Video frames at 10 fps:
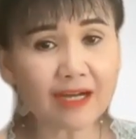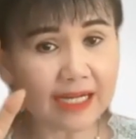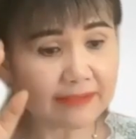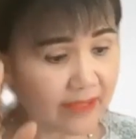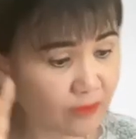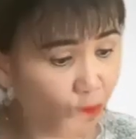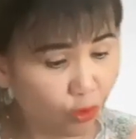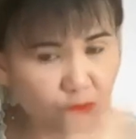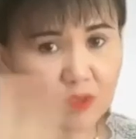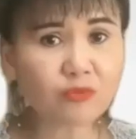And then
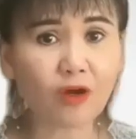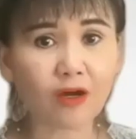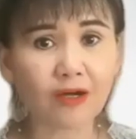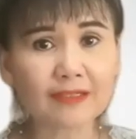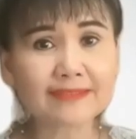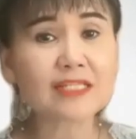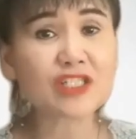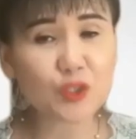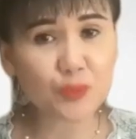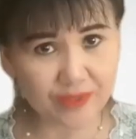overall, the
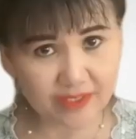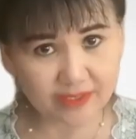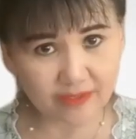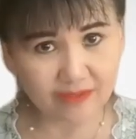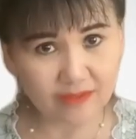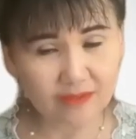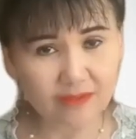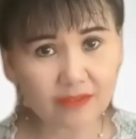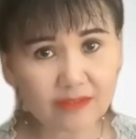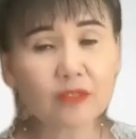speaker.
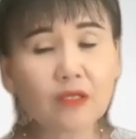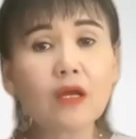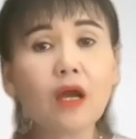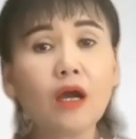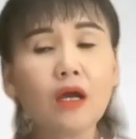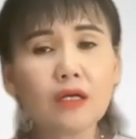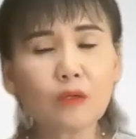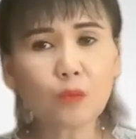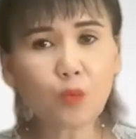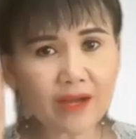
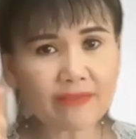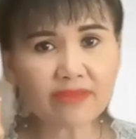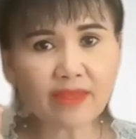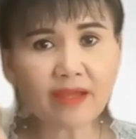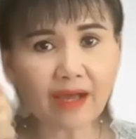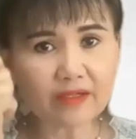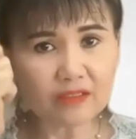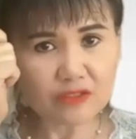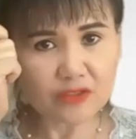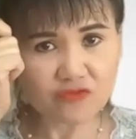One thing
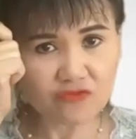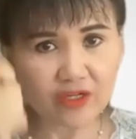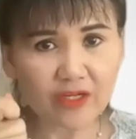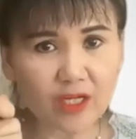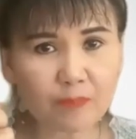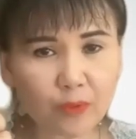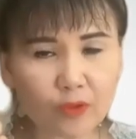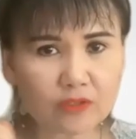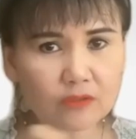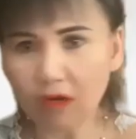is very
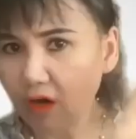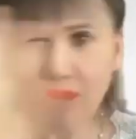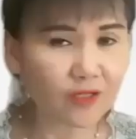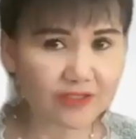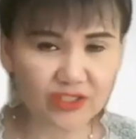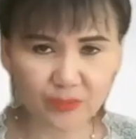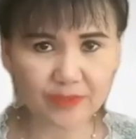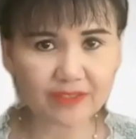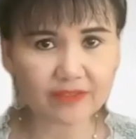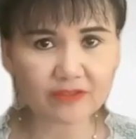important. All the
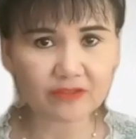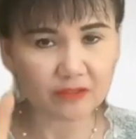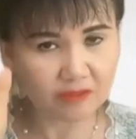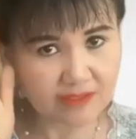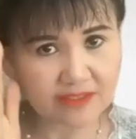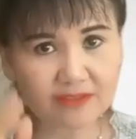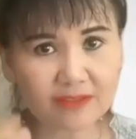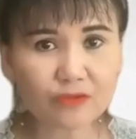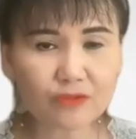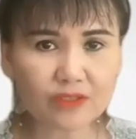speakers,
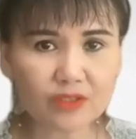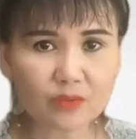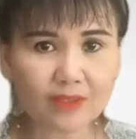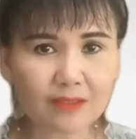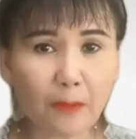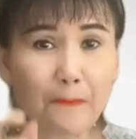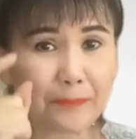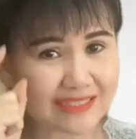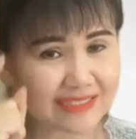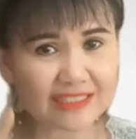listen to this one.
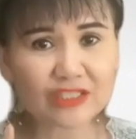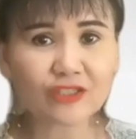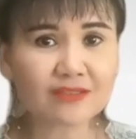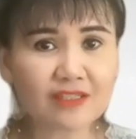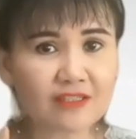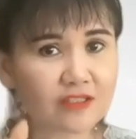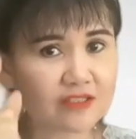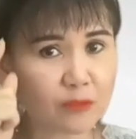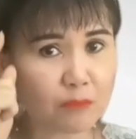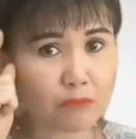Positioning is
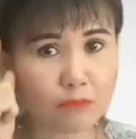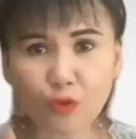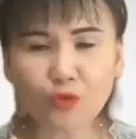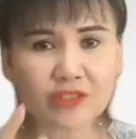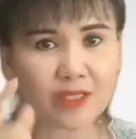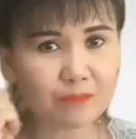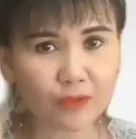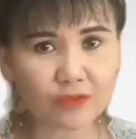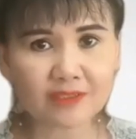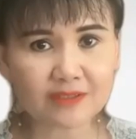the most
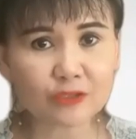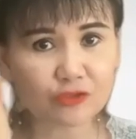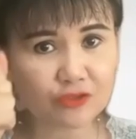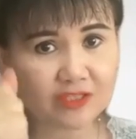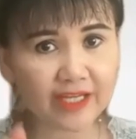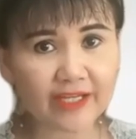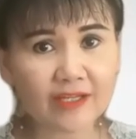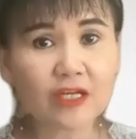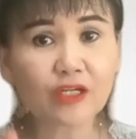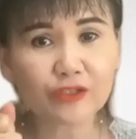important thing today
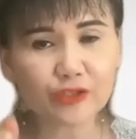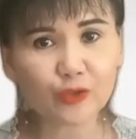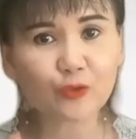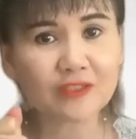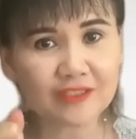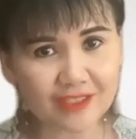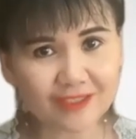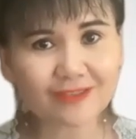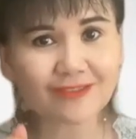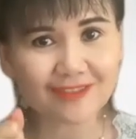you
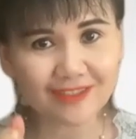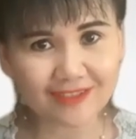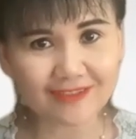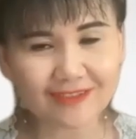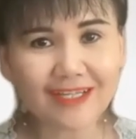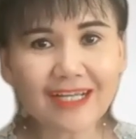need to learn.